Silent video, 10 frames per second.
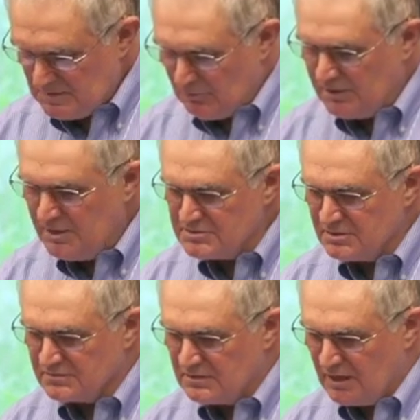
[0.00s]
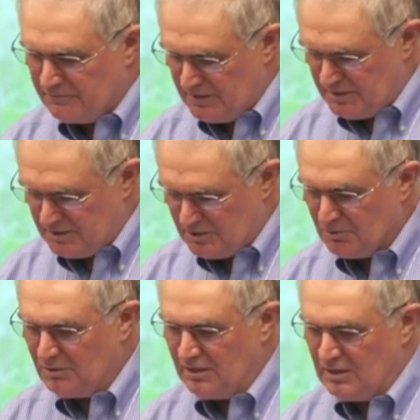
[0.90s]
Well, here's a
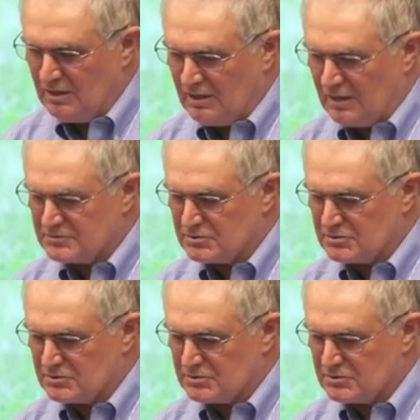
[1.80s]
video of